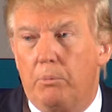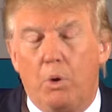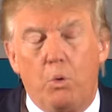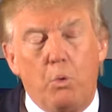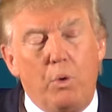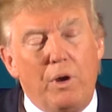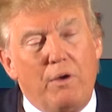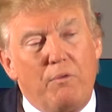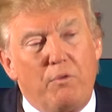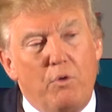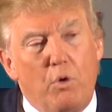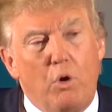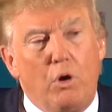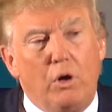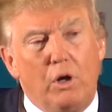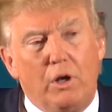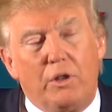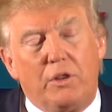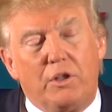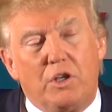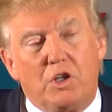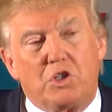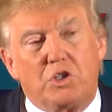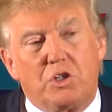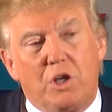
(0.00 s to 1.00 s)
but we have all
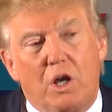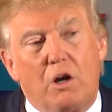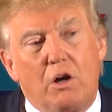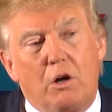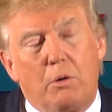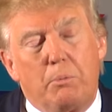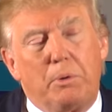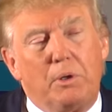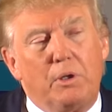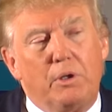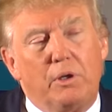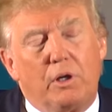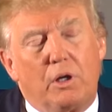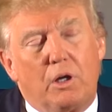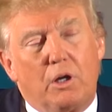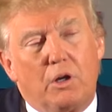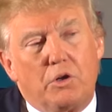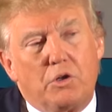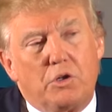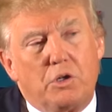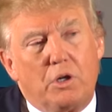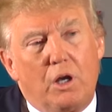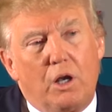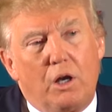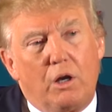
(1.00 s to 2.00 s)
of these terrible
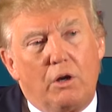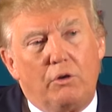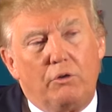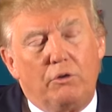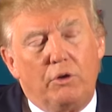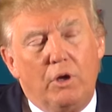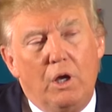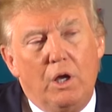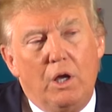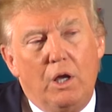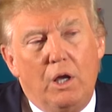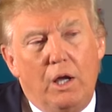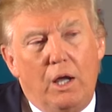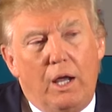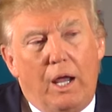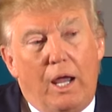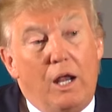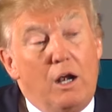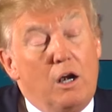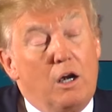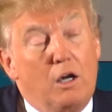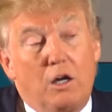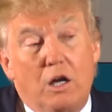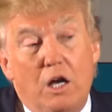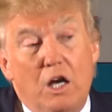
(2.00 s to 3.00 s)
negotiators,
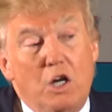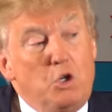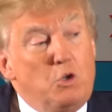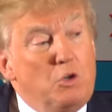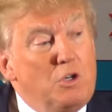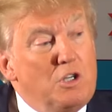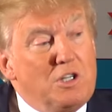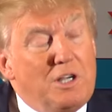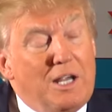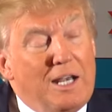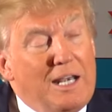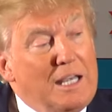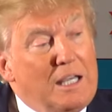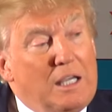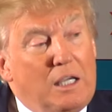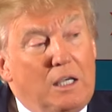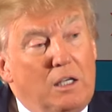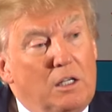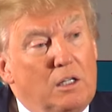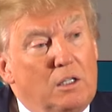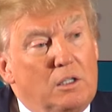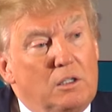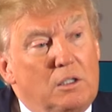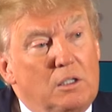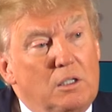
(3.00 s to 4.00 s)
and our country's getting
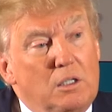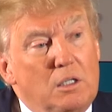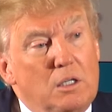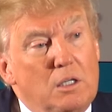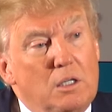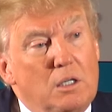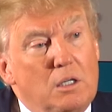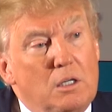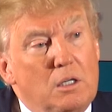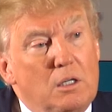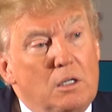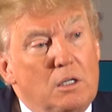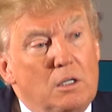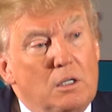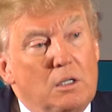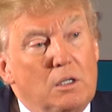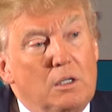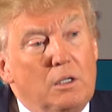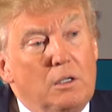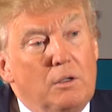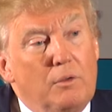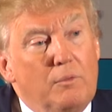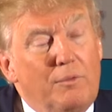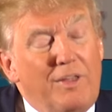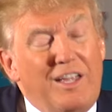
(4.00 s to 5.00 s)
killed.
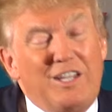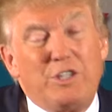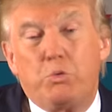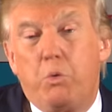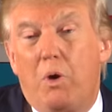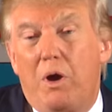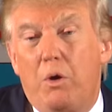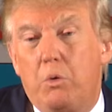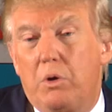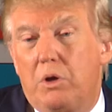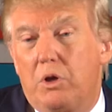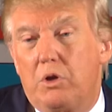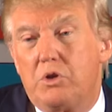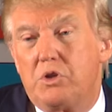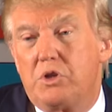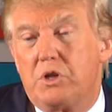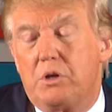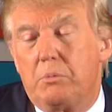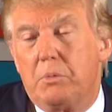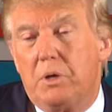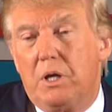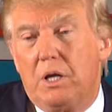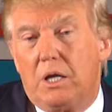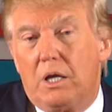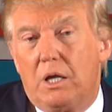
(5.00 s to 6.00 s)
That's why we're
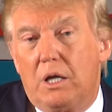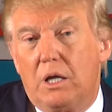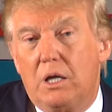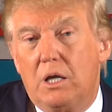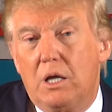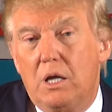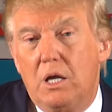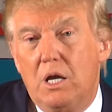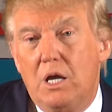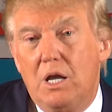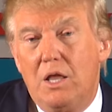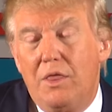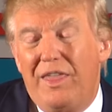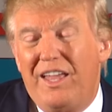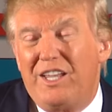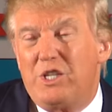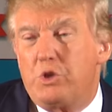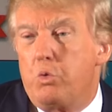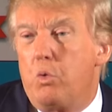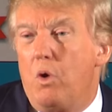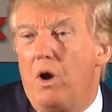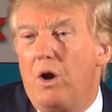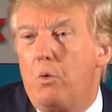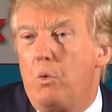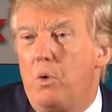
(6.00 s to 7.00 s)
losing money.
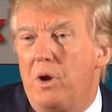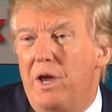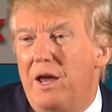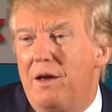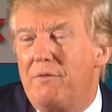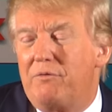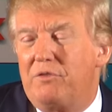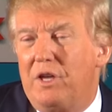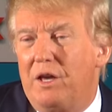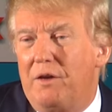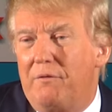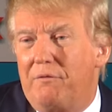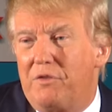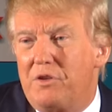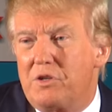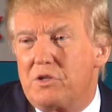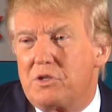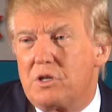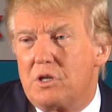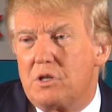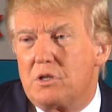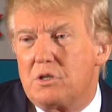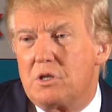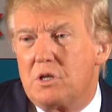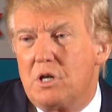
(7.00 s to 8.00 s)
That's why we have
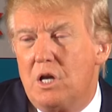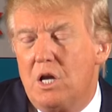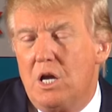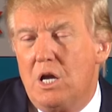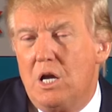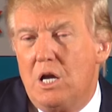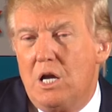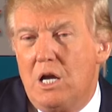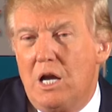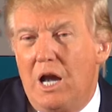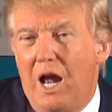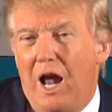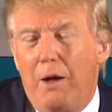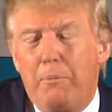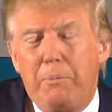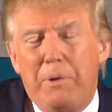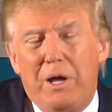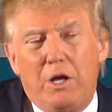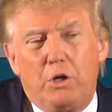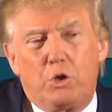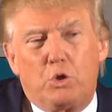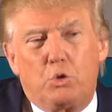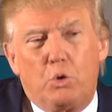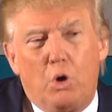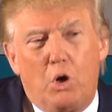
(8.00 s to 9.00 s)
deficits. How
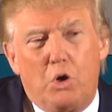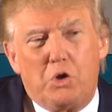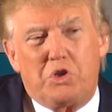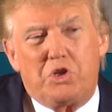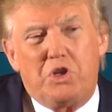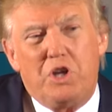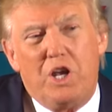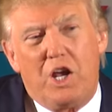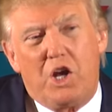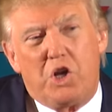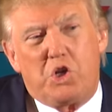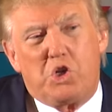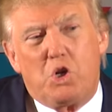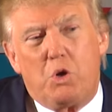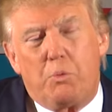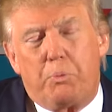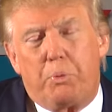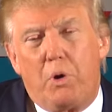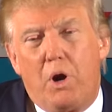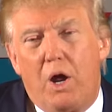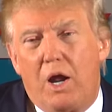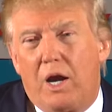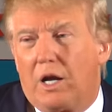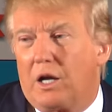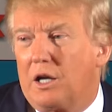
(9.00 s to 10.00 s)
about gross national
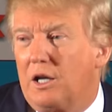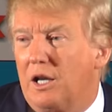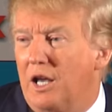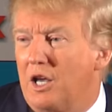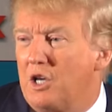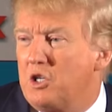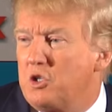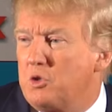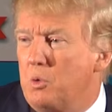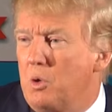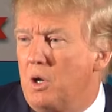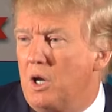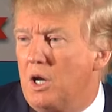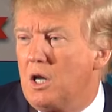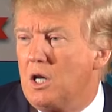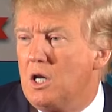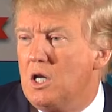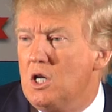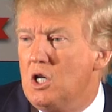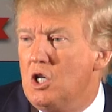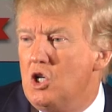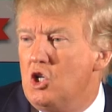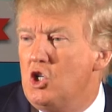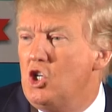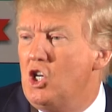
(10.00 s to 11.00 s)
product last week?
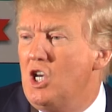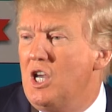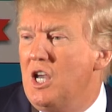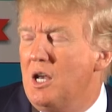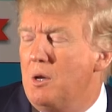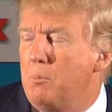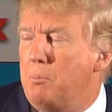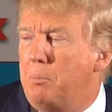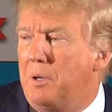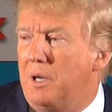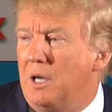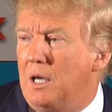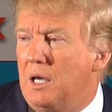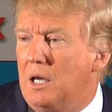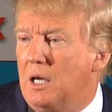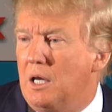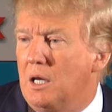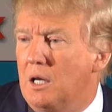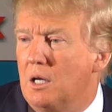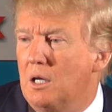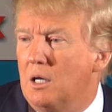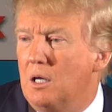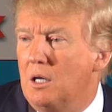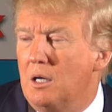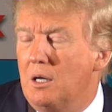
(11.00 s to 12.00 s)
GNP,
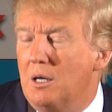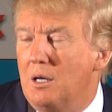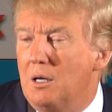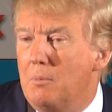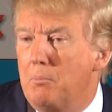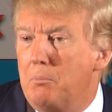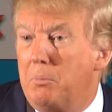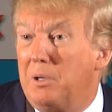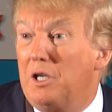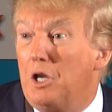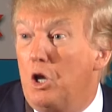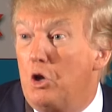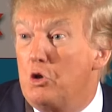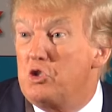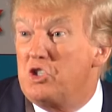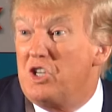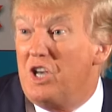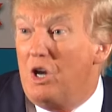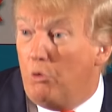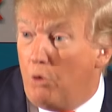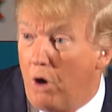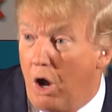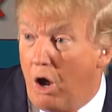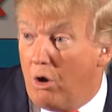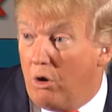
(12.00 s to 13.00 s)
below
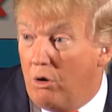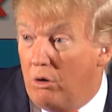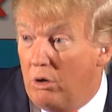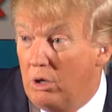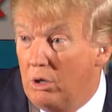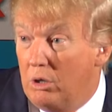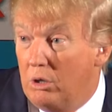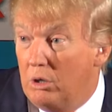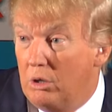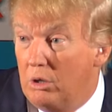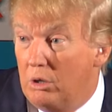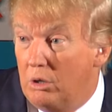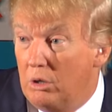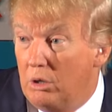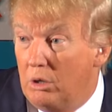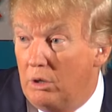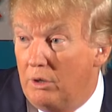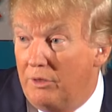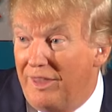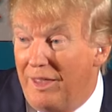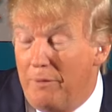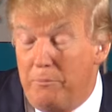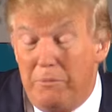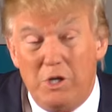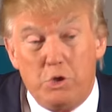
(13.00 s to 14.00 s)
zero.
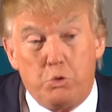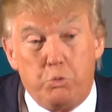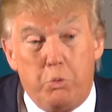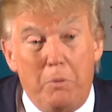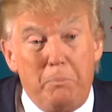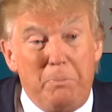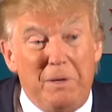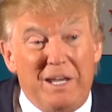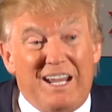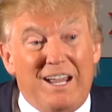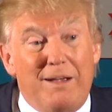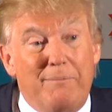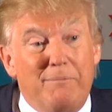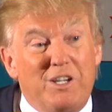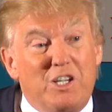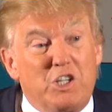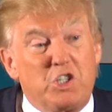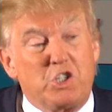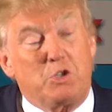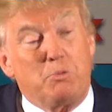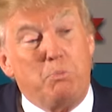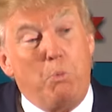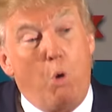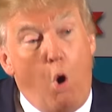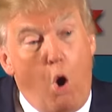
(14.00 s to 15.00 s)
That means we're becoming
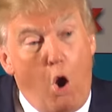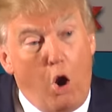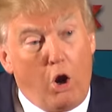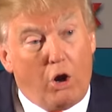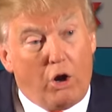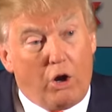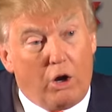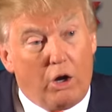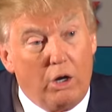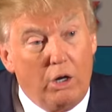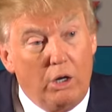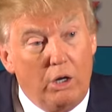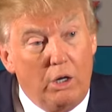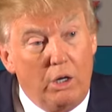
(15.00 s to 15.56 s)
smaller.